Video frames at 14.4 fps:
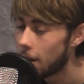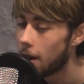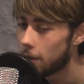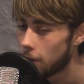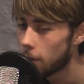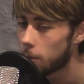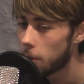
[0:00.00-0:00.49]

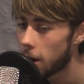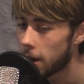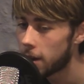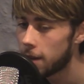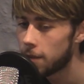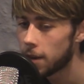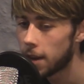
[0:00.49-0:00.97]
No, it does
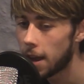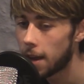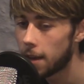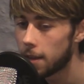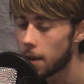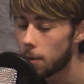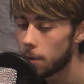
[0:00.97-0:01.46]
work. Even
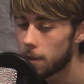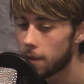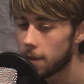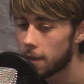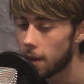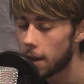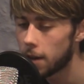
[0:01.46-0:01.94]
that
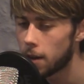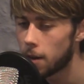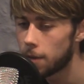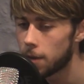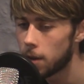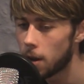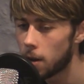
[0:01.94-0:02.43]
was, I don't know
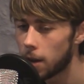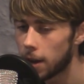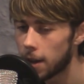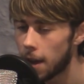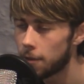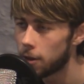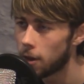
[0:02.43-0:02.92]
if you know
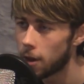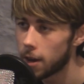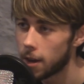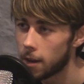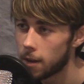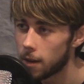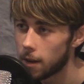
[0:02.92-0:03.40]
like Kevin Knight.